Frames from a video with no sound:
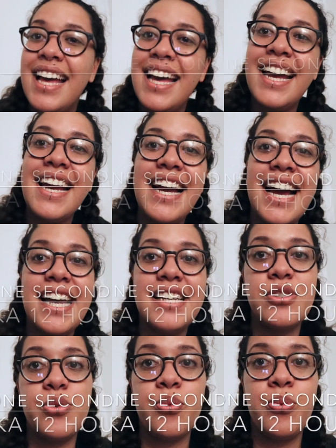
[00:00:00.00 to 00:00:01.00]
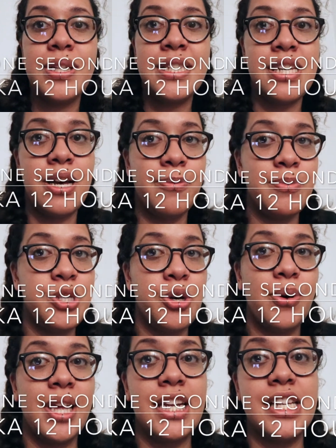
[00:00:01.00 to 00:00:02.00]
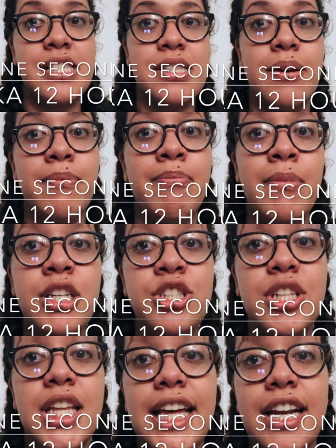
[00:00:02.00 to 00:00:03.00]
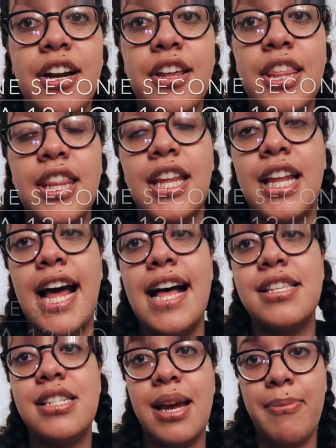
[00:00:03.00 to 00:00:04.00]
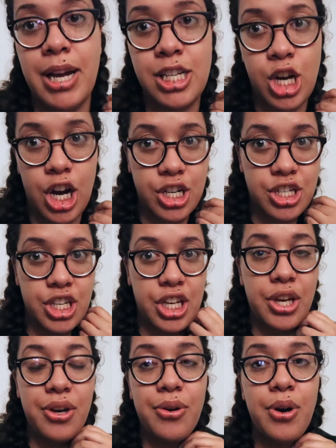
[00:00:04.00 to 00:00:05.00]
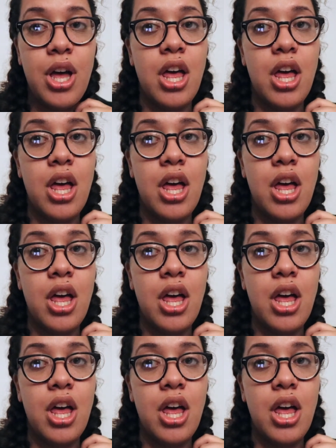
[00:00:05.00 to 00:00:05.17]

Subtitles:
Hey guys, what's up? So it is much later than the last time I talked to you.